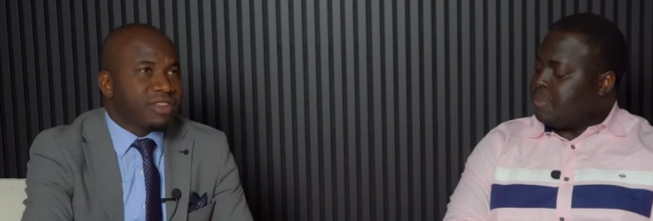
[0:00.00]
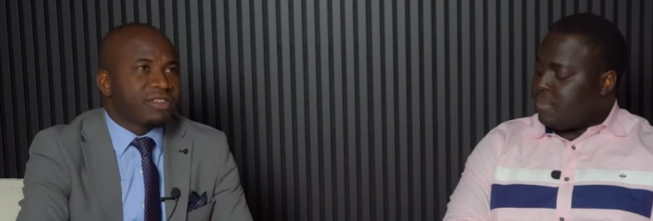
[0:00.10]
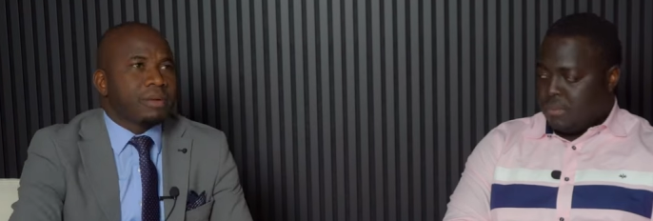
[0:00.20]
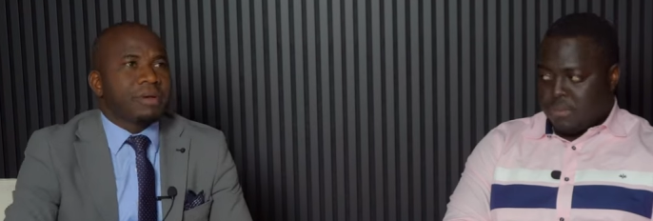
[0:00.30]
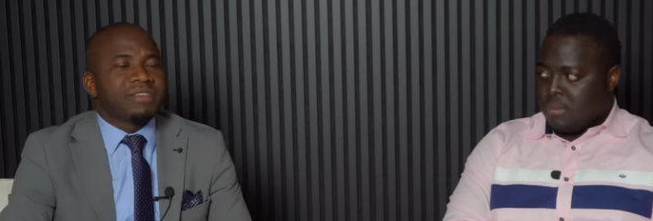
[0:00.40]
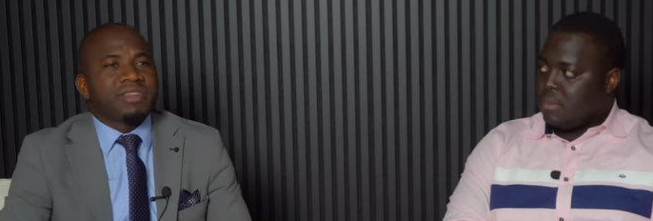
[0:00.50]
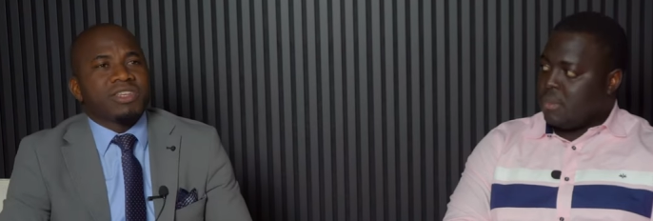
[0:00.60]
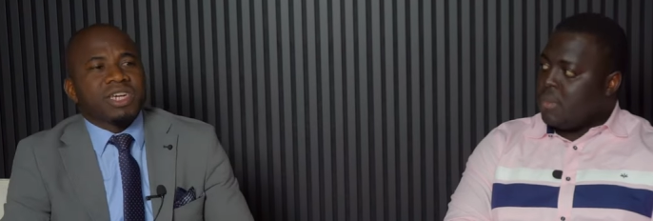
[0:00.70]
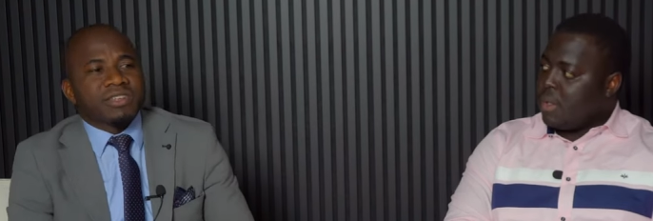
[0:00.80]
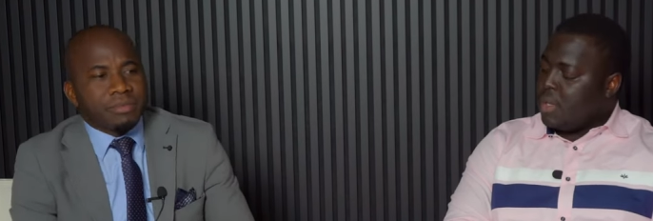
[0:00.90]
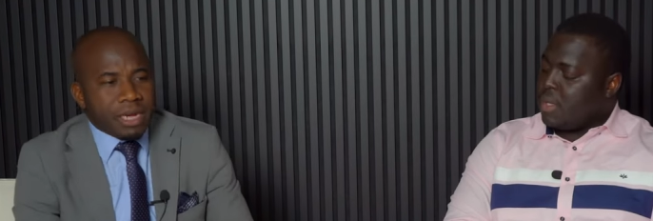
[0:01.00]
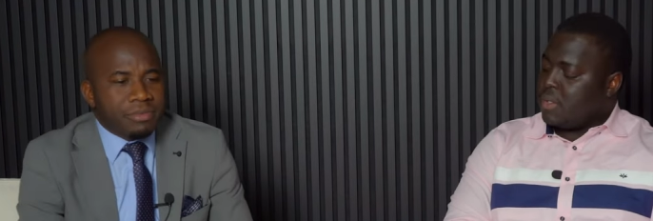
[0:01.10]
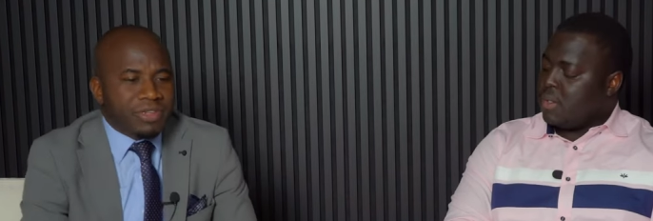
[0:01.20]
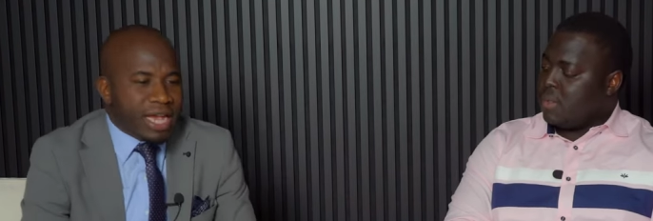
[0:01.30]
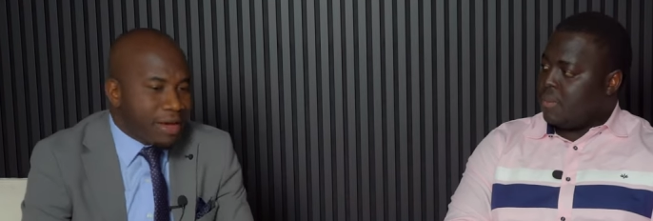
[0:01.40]
Speaker 1: is the best teacher.
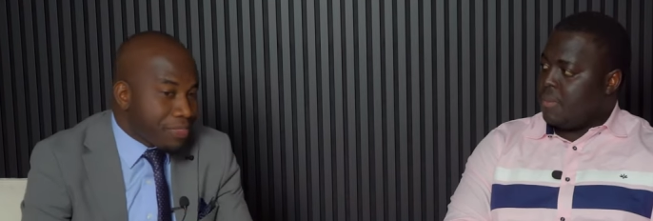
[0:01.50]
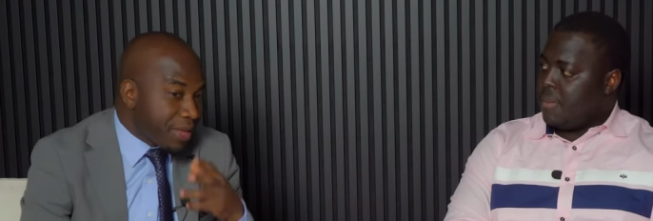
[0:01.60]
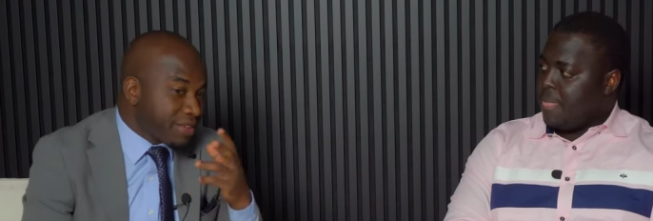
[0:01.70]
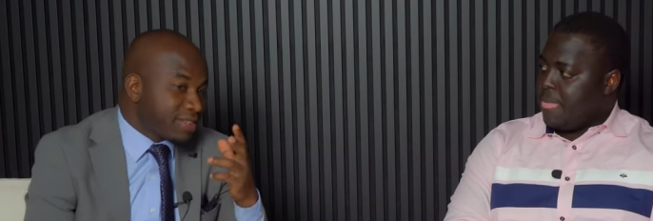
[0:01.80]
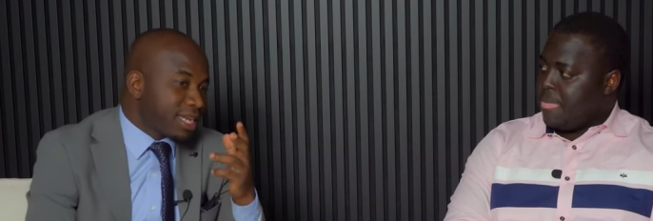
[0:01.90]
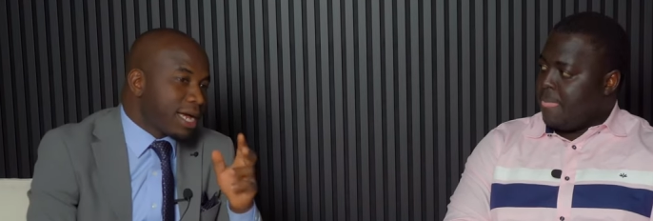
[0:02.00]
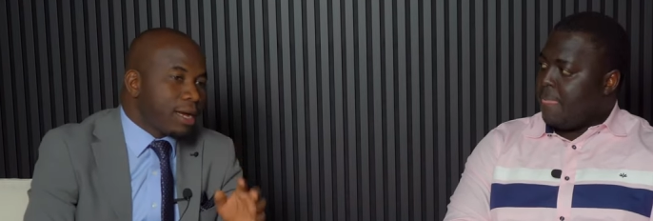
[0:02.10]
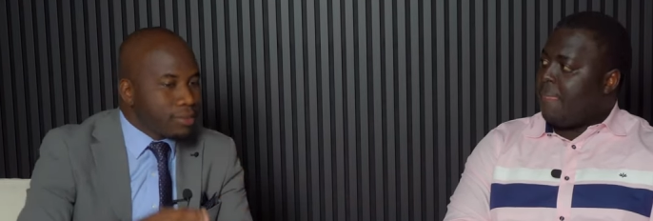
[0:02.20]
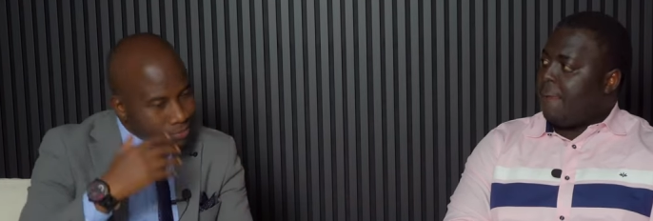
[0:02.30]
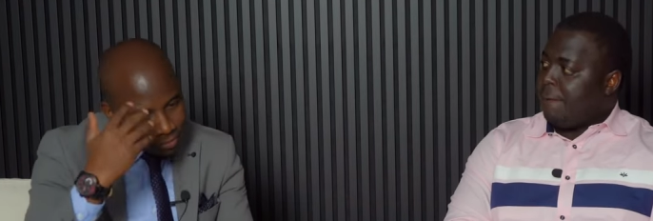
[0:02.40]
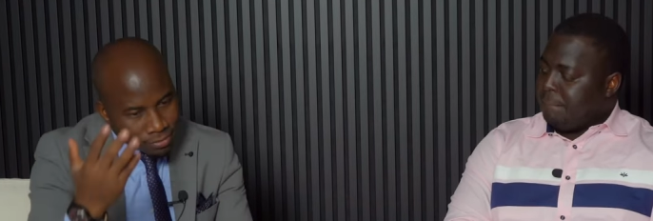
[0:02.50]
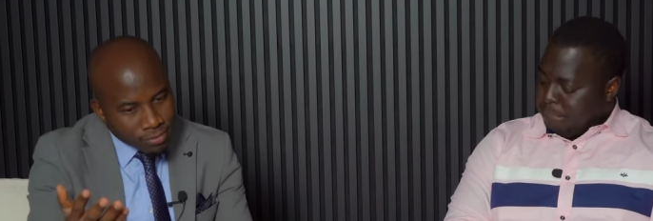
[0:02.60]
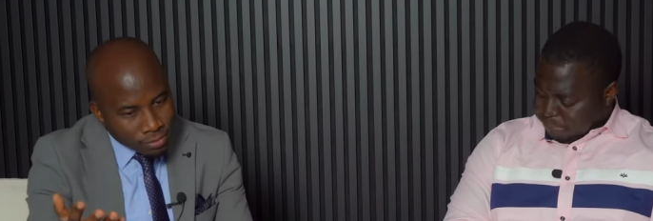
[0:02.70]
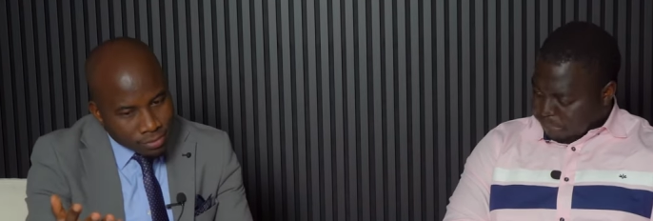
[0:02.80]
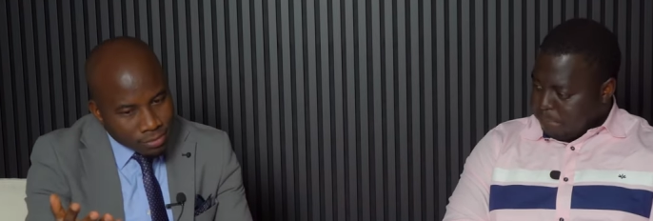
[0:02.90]
Sometimes yes. they have things that are
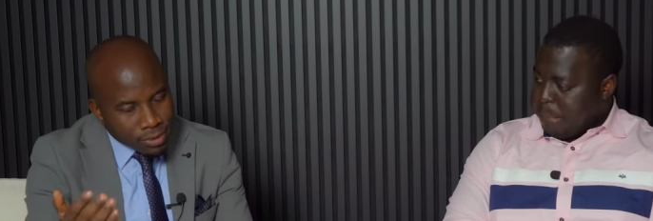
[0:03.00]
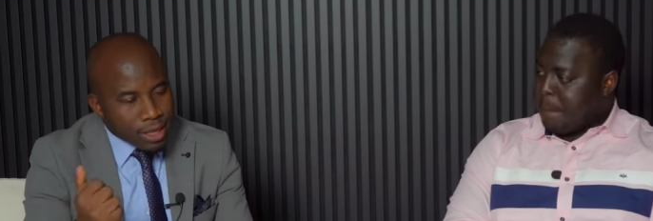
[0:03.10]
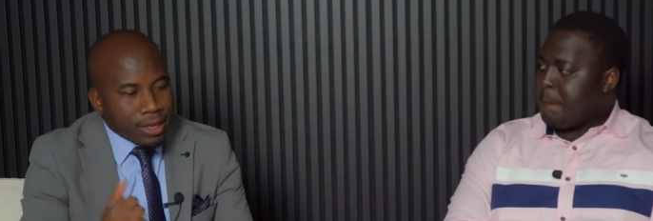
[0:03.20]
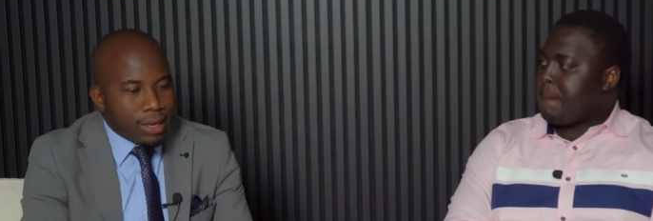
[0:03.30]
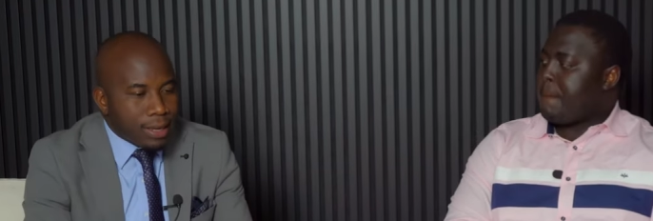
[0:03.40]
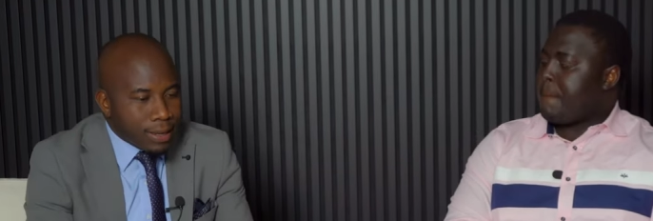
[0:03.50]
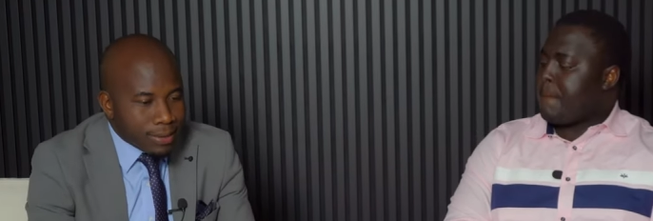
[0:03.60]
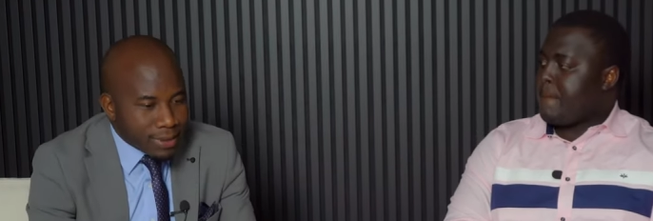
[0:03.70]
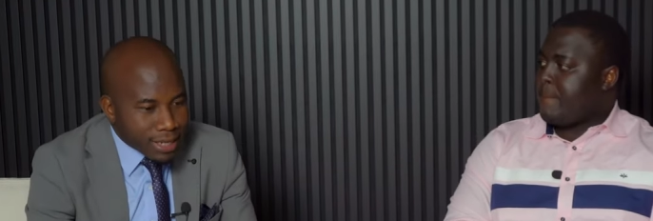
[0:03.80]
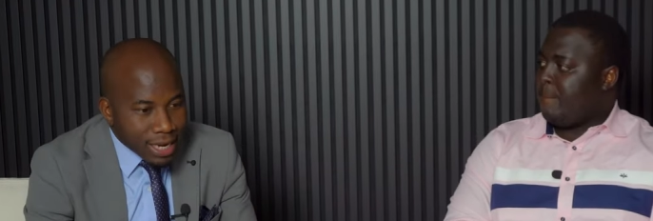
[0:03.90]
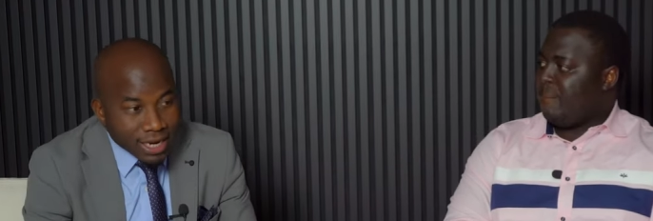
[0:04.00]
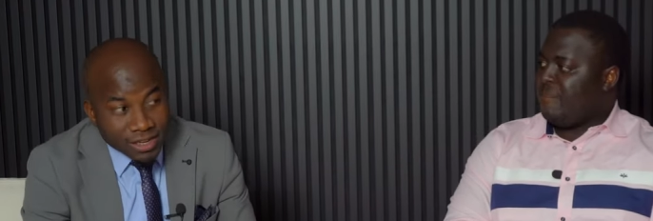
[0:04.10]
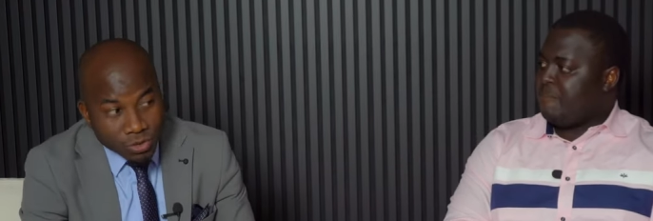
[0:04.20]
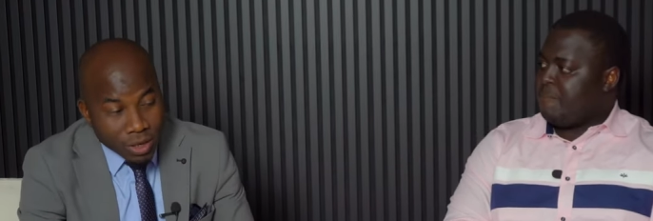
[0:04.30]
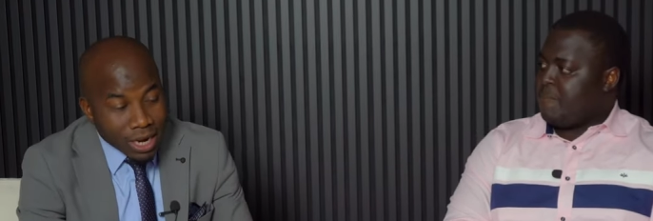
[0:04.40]
uh, they can
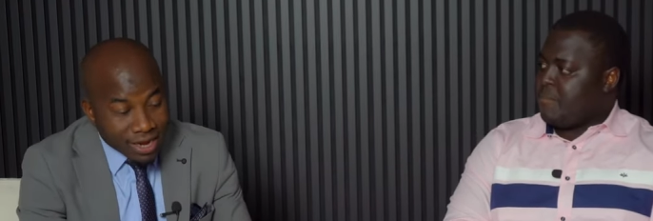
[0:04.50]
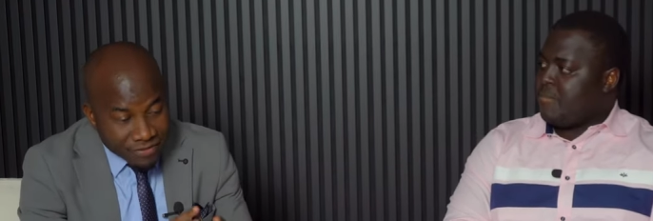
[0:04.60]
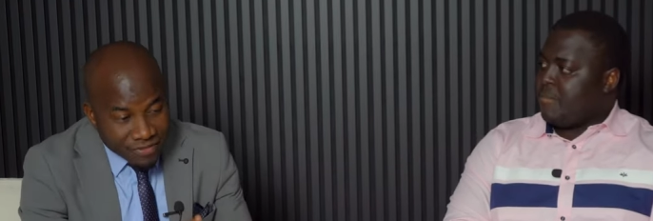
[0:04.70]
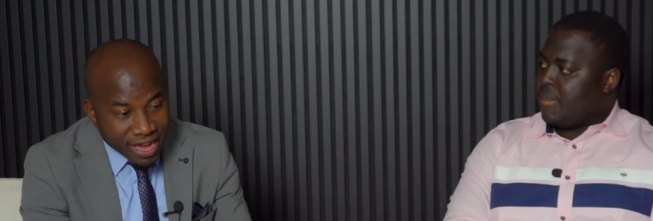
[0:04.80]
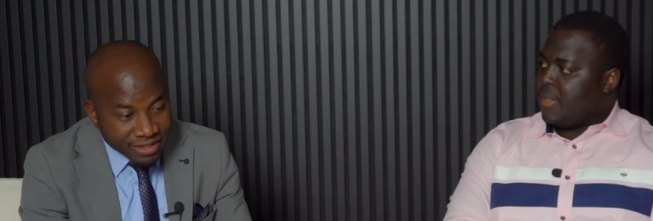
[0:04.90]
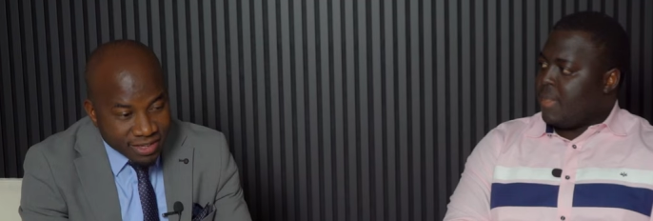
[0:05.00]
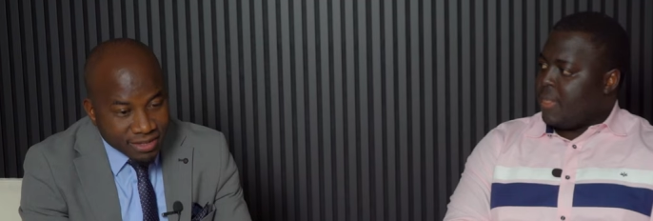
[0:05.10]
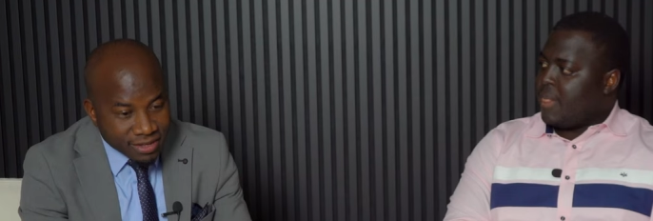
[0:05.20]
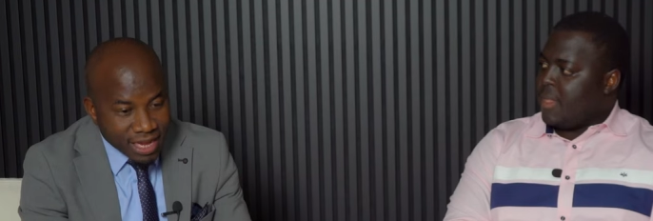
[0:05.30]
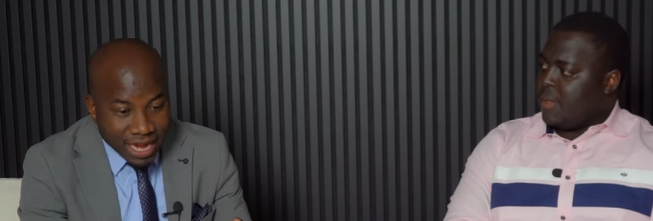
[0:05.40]
as well advise us.